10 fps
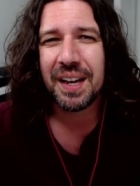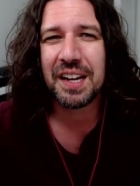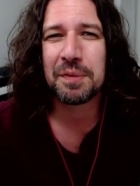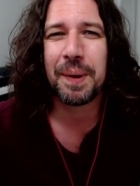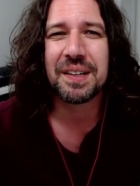
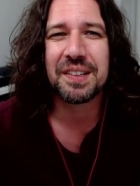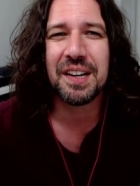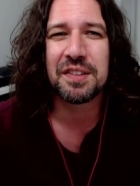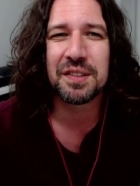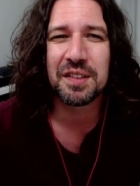
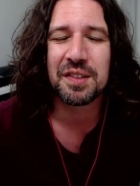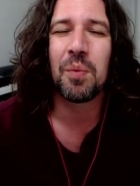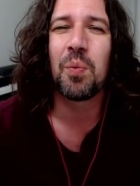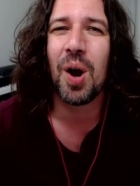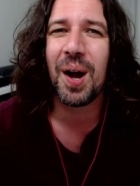expectations
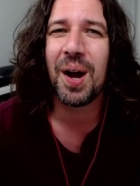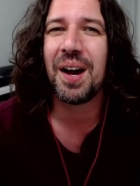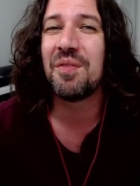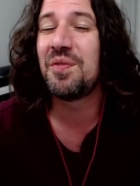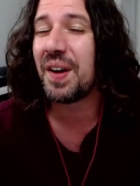
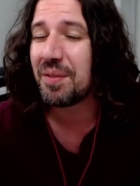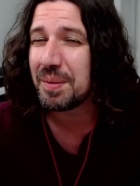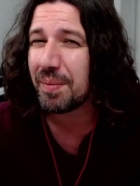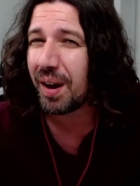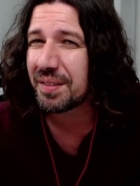were
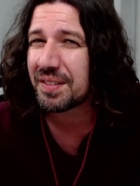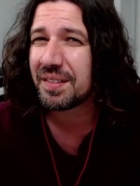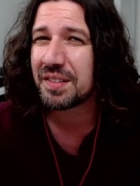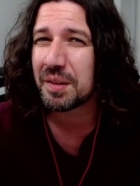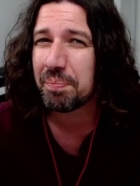very much
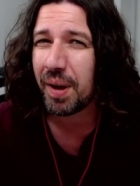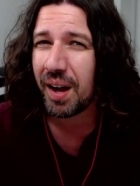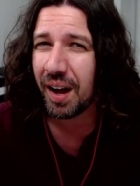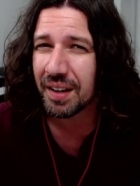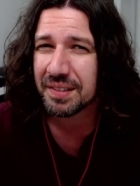
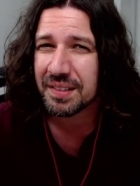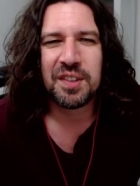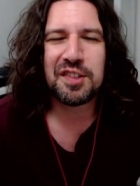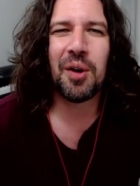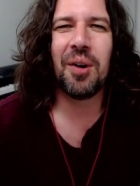surpassed.
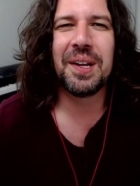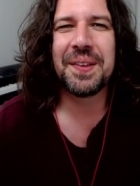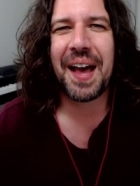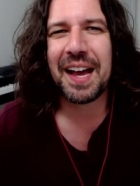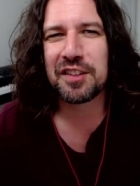Surely
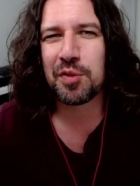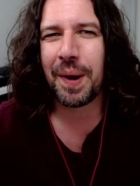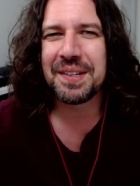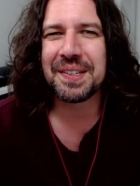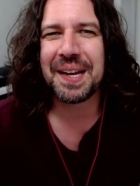that
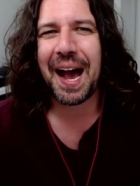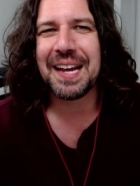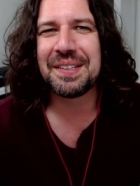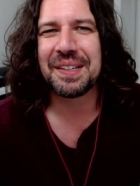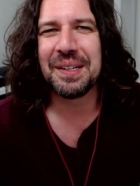
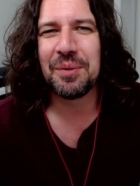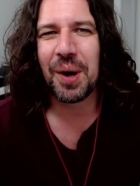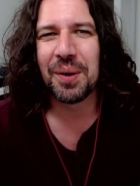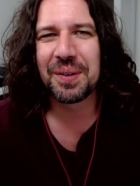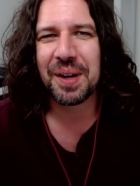2018
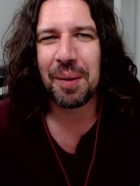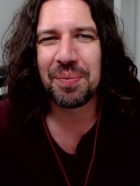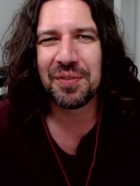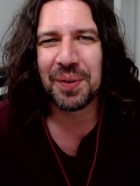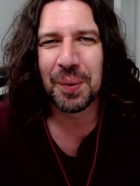World Cup
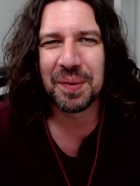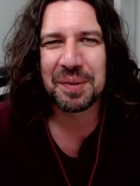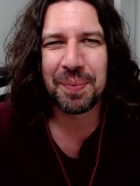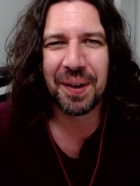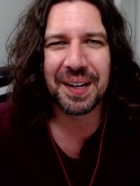performance
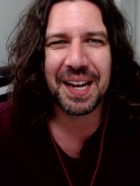by